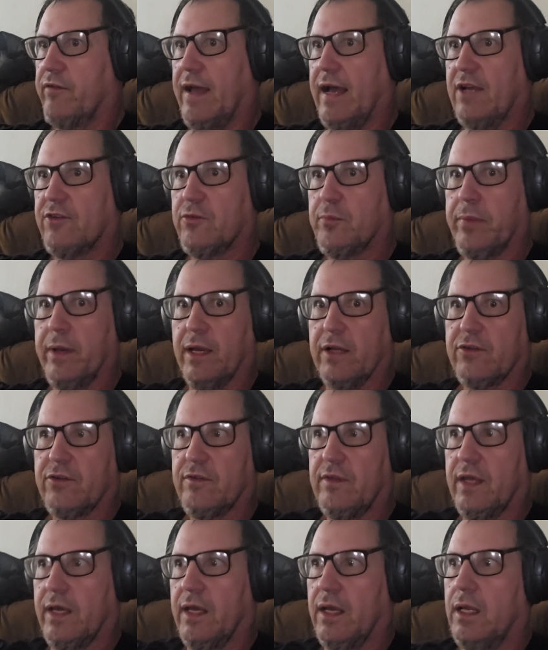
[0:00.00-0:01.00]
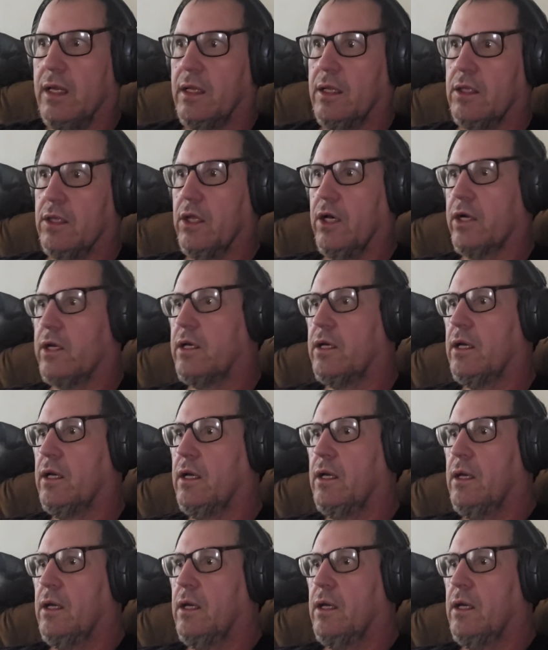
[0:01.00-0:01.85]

aspects that, look,